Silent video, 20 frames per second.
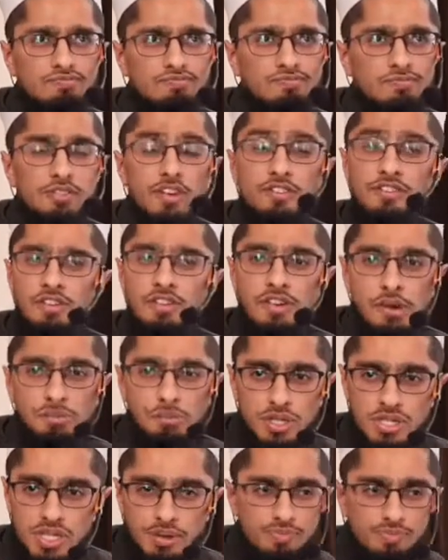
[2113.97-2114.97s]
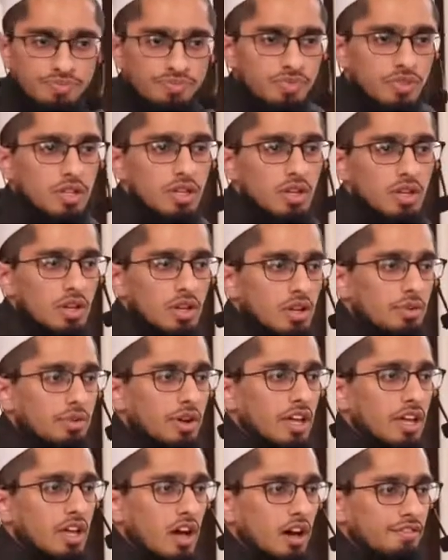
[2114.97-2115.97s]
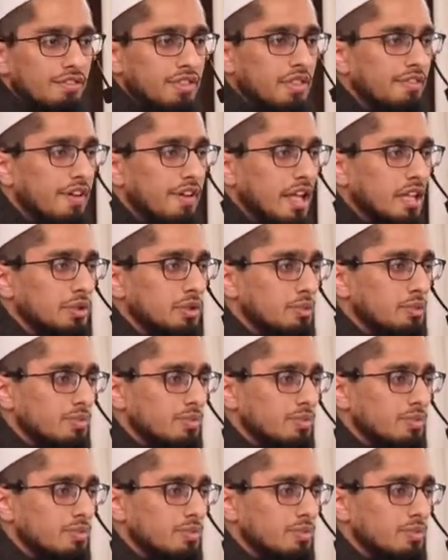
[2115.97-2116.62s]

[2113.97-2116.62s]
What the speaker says: 55%, right, of the value.